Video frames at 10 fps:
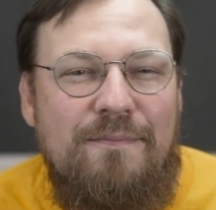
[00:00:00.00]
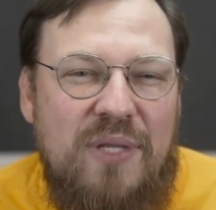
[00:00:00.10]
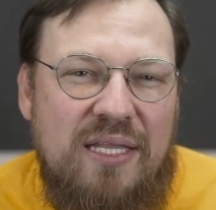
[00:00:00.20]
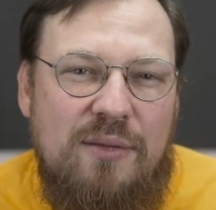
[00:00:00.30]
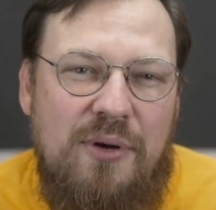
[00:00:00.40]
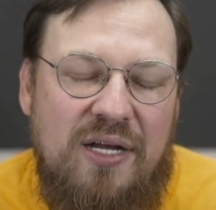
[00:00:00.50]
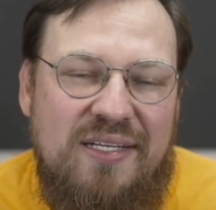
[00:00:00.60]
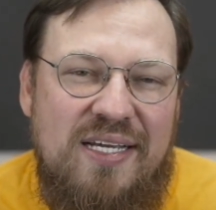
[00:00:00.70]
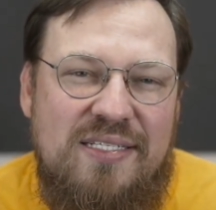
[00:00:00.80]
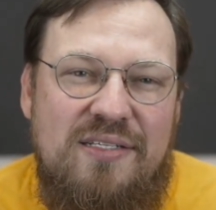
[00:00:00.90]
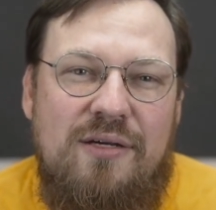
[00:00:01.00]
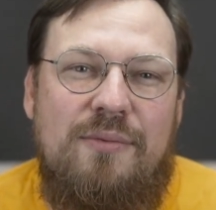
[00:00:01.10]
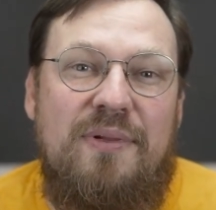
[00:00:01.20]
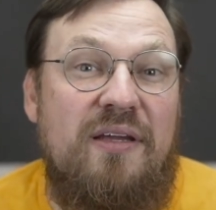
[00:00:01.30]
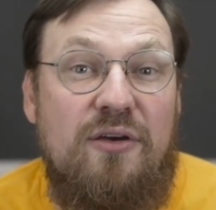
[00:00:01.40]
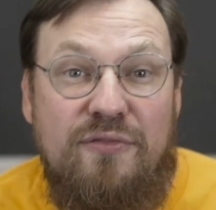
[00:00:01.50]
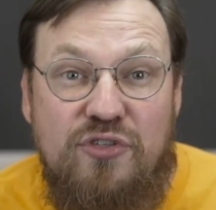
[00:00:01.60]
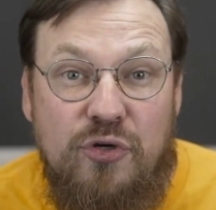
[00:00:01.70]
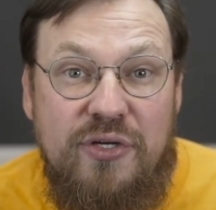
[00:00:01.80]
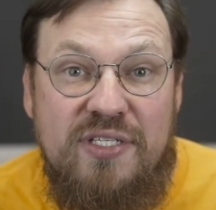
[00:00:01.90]
get the podcast in your player of
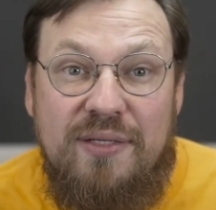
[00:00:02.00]
choice,